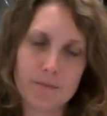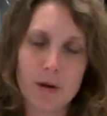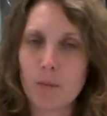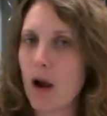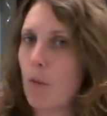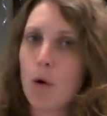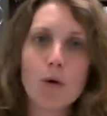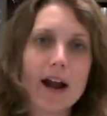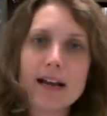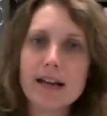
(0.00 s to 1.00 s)
Remember, I won't
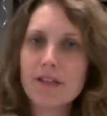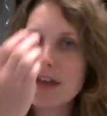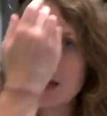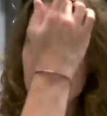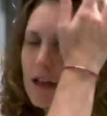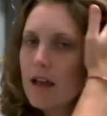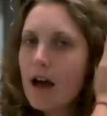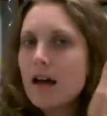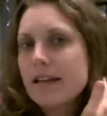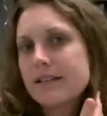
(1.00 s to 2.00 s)
grade anything
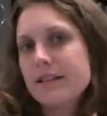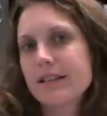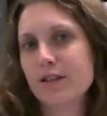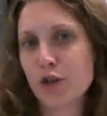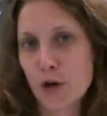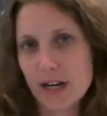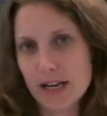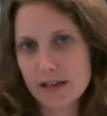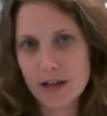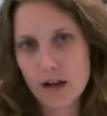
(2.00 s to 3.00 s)
unless it's in
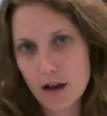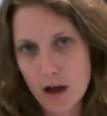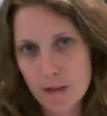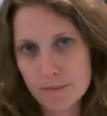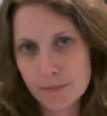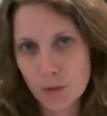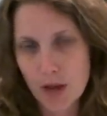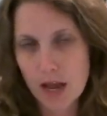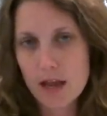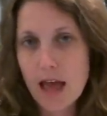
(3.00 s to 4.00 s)
turnitin.com,
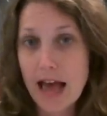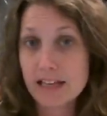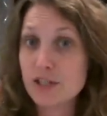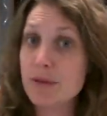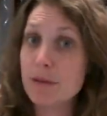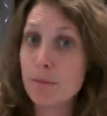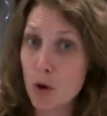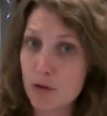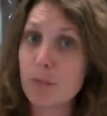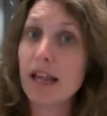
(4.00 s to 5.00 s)
okay? Has to be in
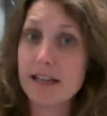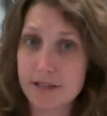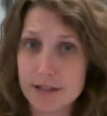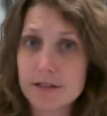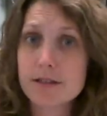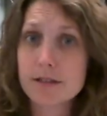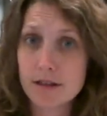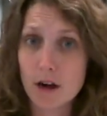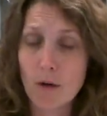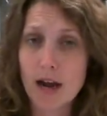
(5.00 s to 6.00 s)
both places,
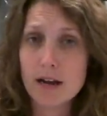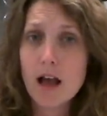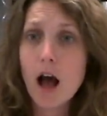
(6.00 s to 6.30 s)
all right?